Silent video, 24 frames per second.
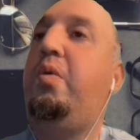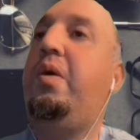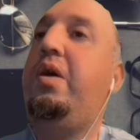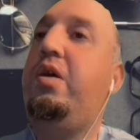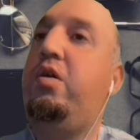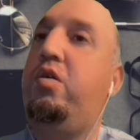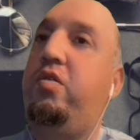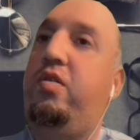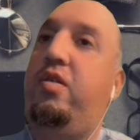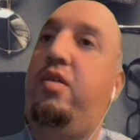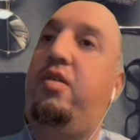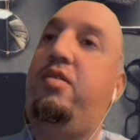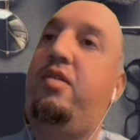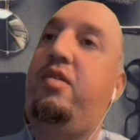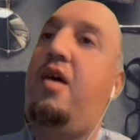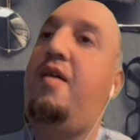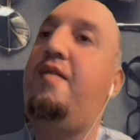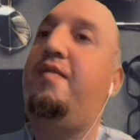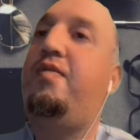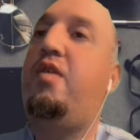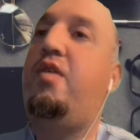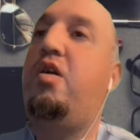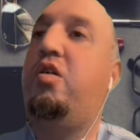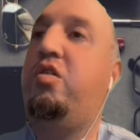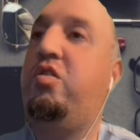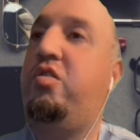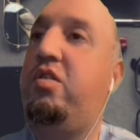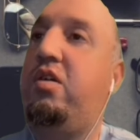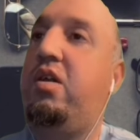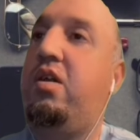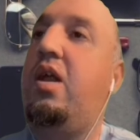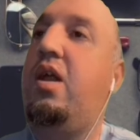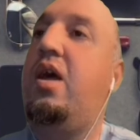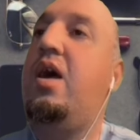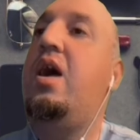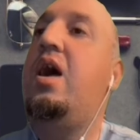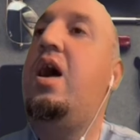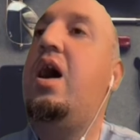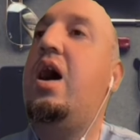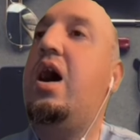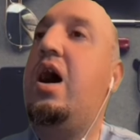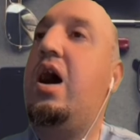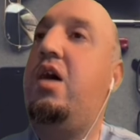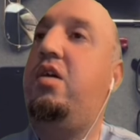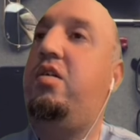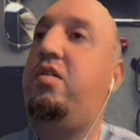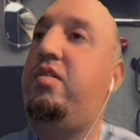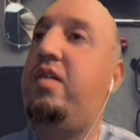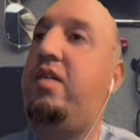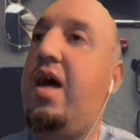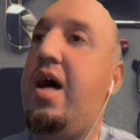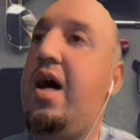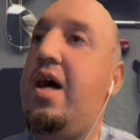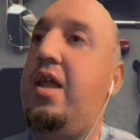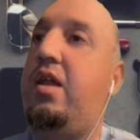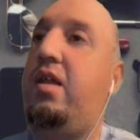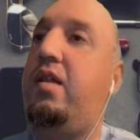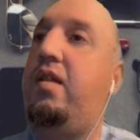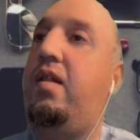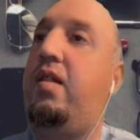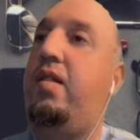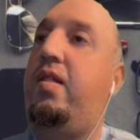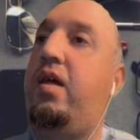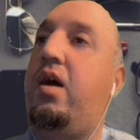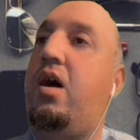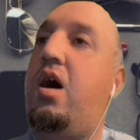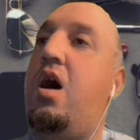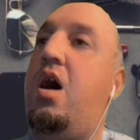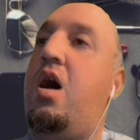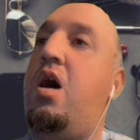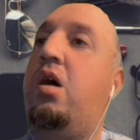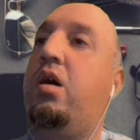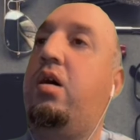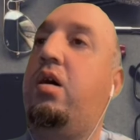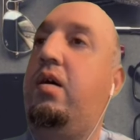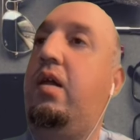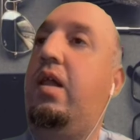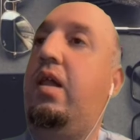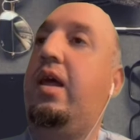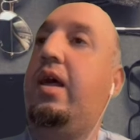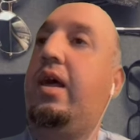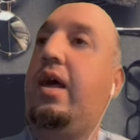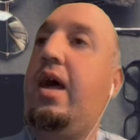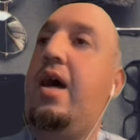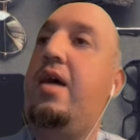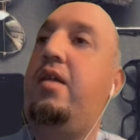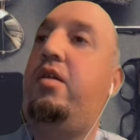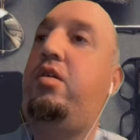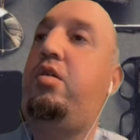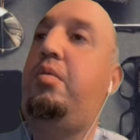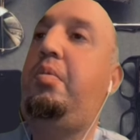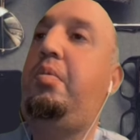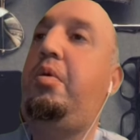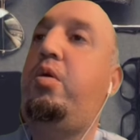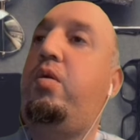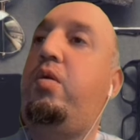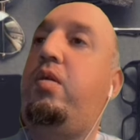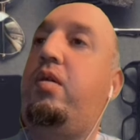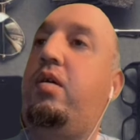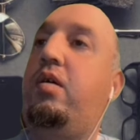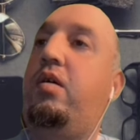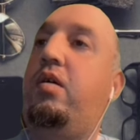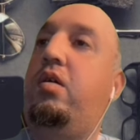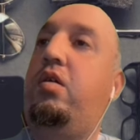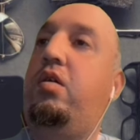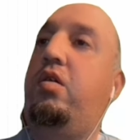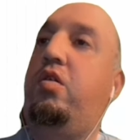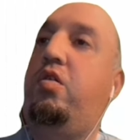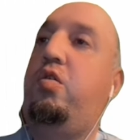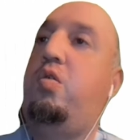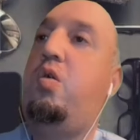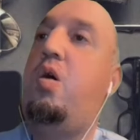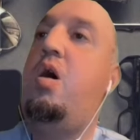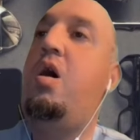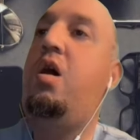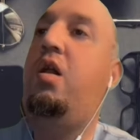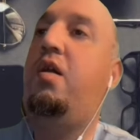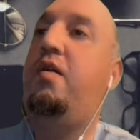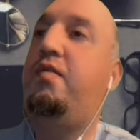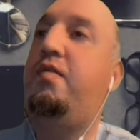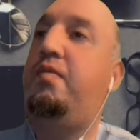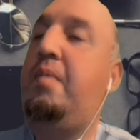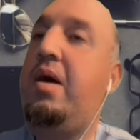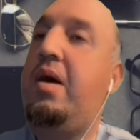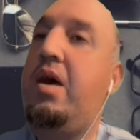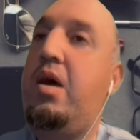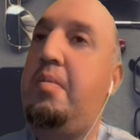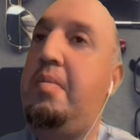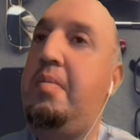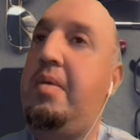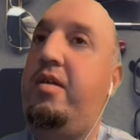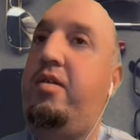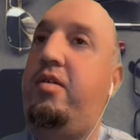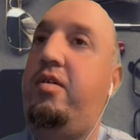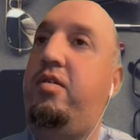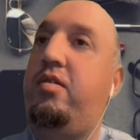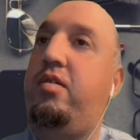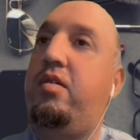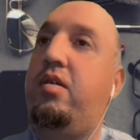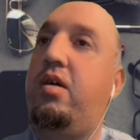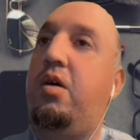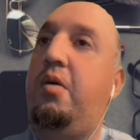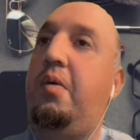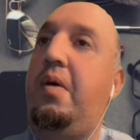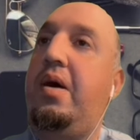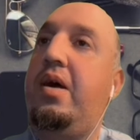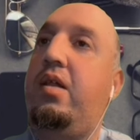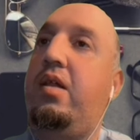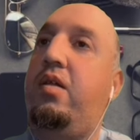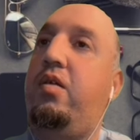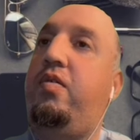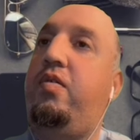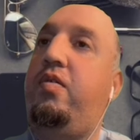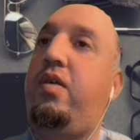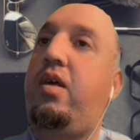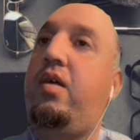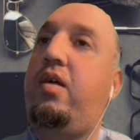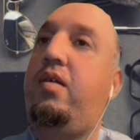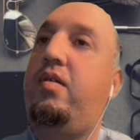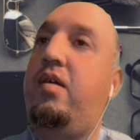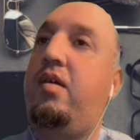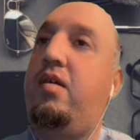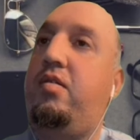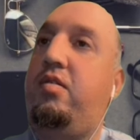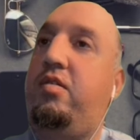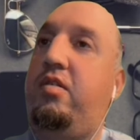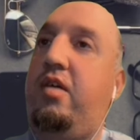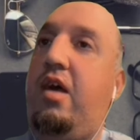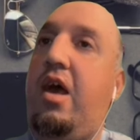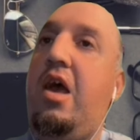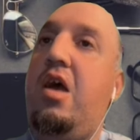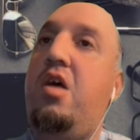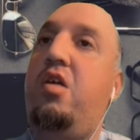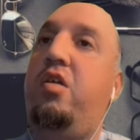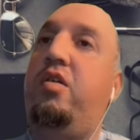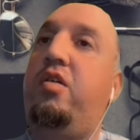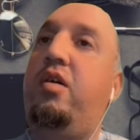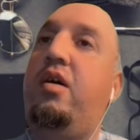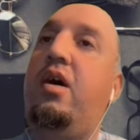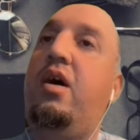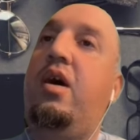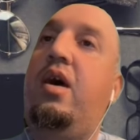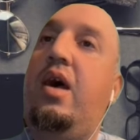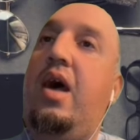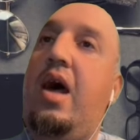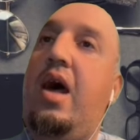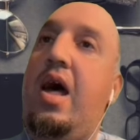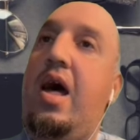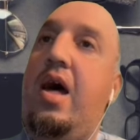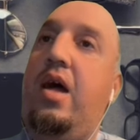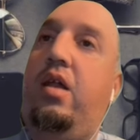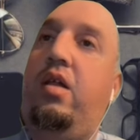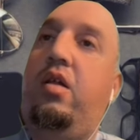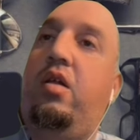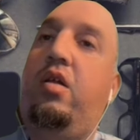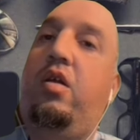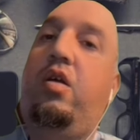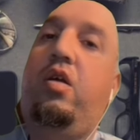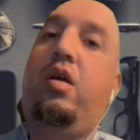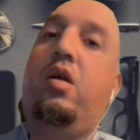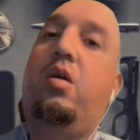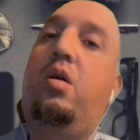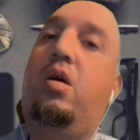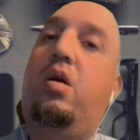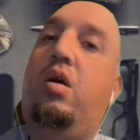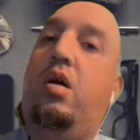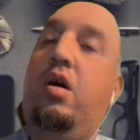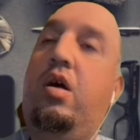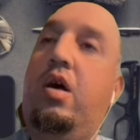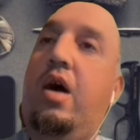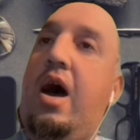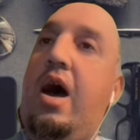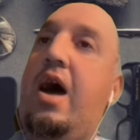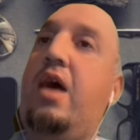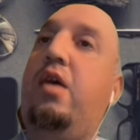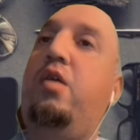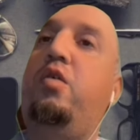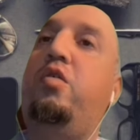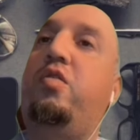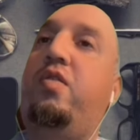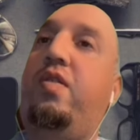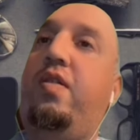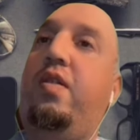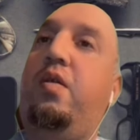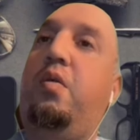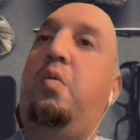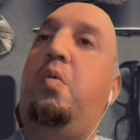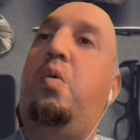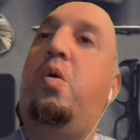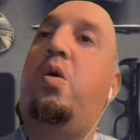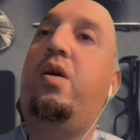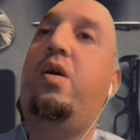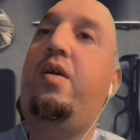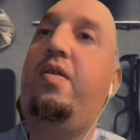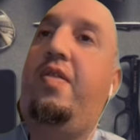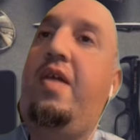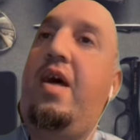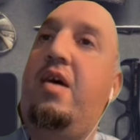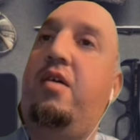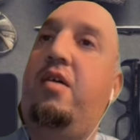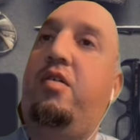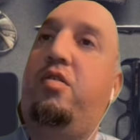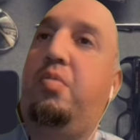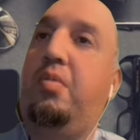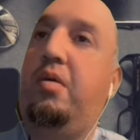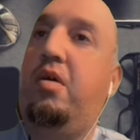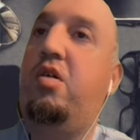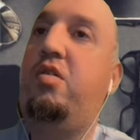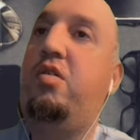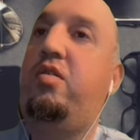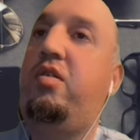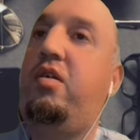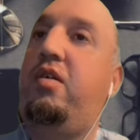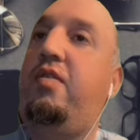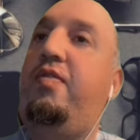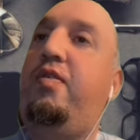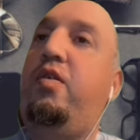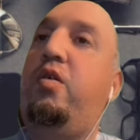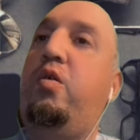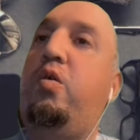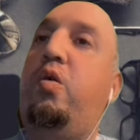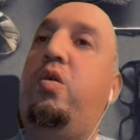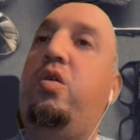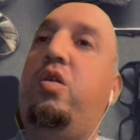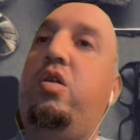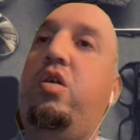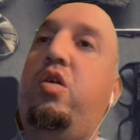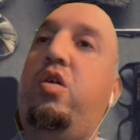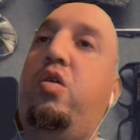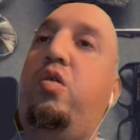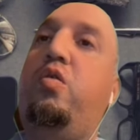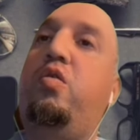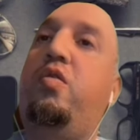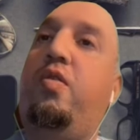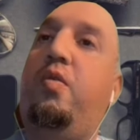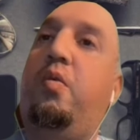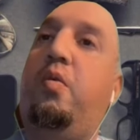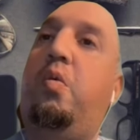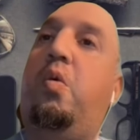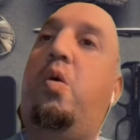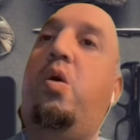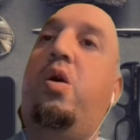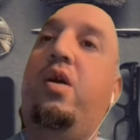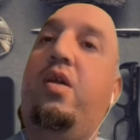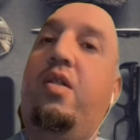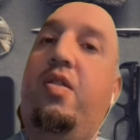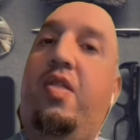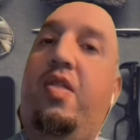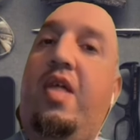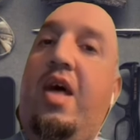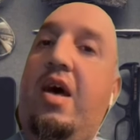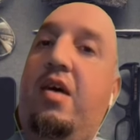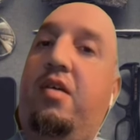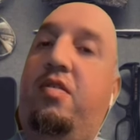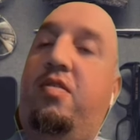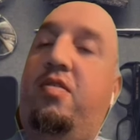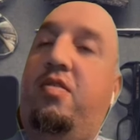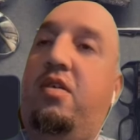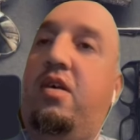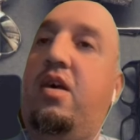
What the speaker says: the same function, I just added the onClick attribute to all of my images. All right, you see it says change, and I used the word this because if you don't use the word this